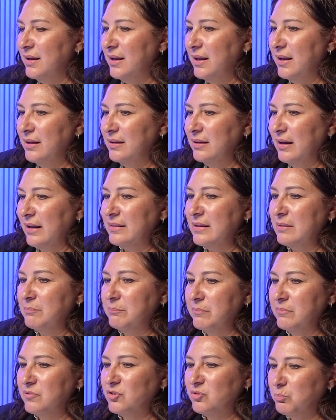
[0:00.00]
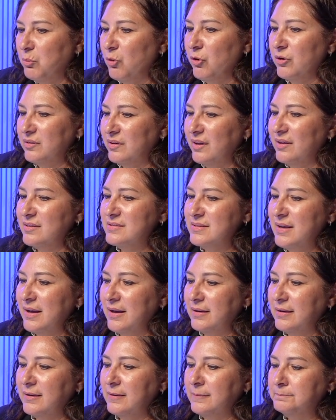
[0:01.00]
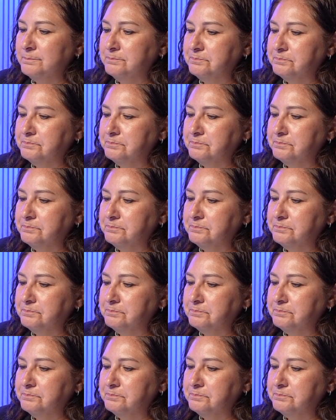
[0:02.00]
And I think sport does that, and